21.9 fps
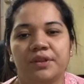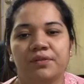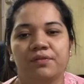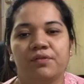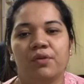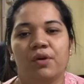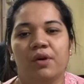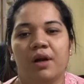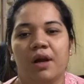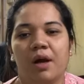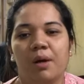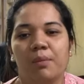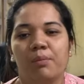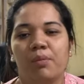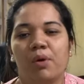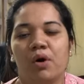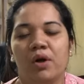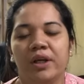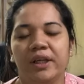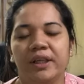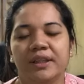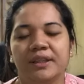for Amen. our
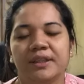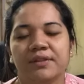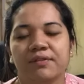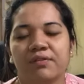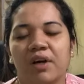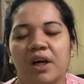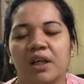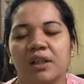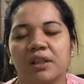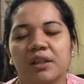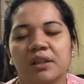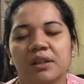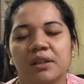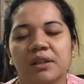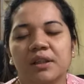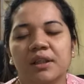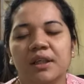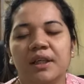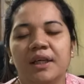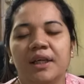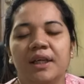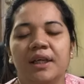bodies, Father. Amen.
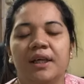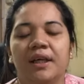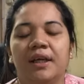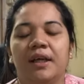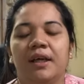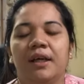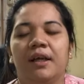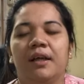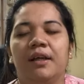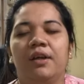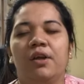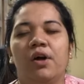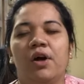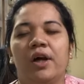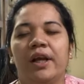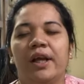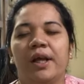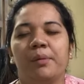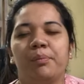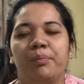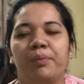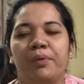Amen. And Lord,
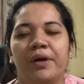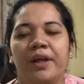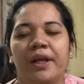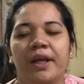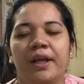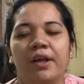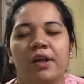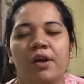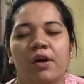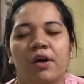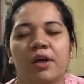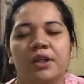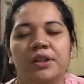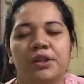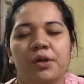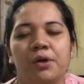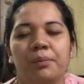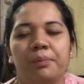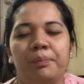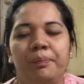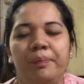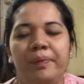I pray, Lord,
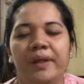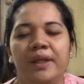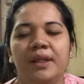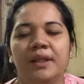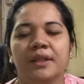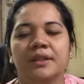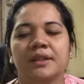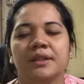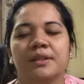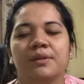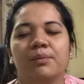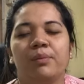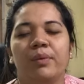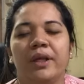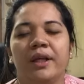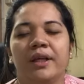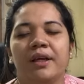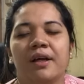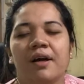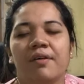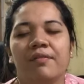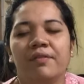your peace will
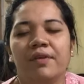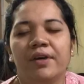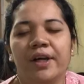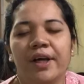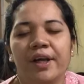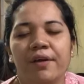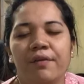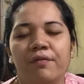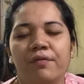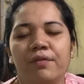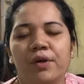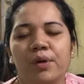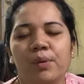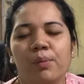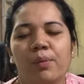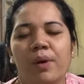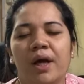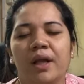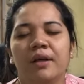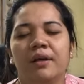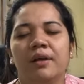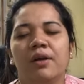cover
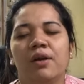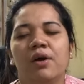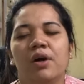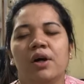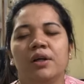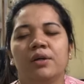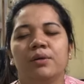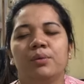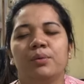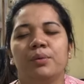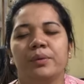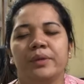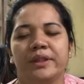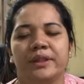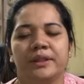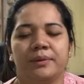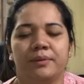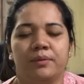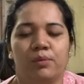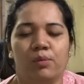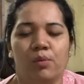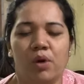everyone, Lord, who is
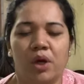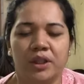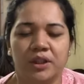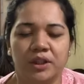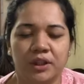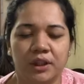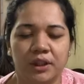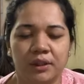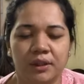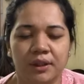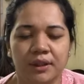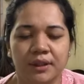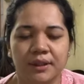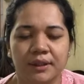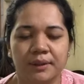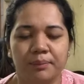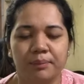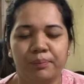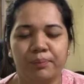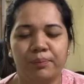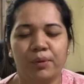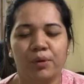watching this
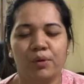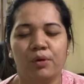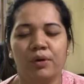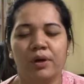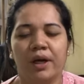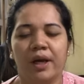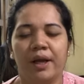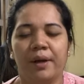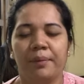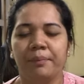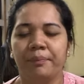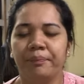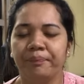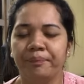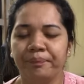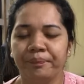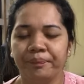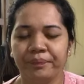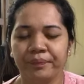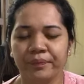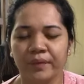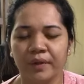program.
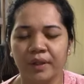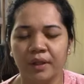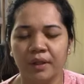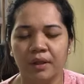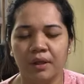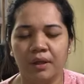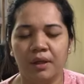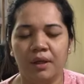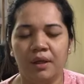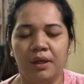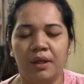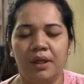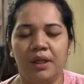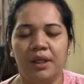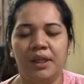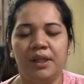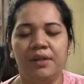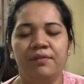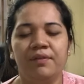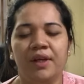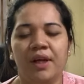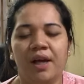Thank you, Lord.
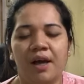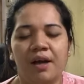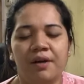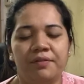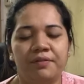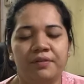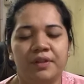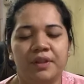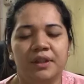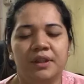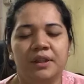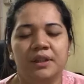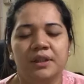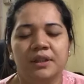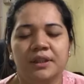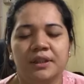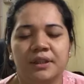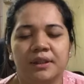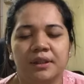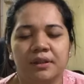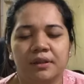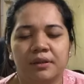Even after
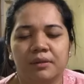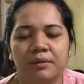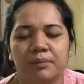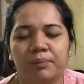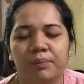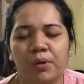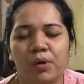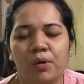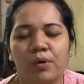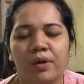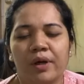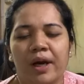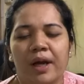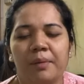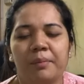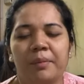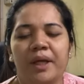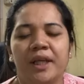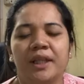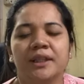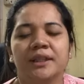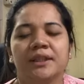this uh, program
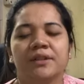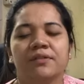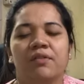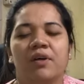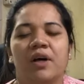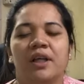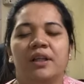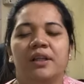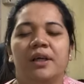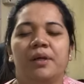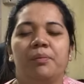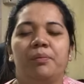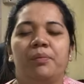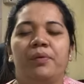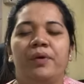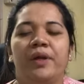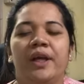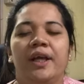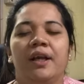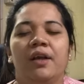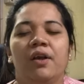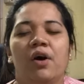ends, Father, I
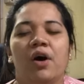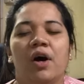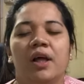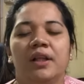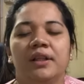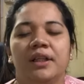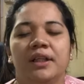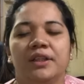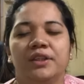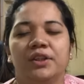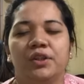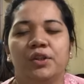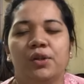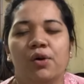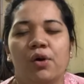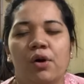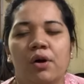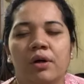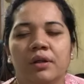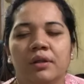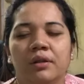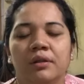pray, Lord, that
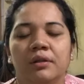your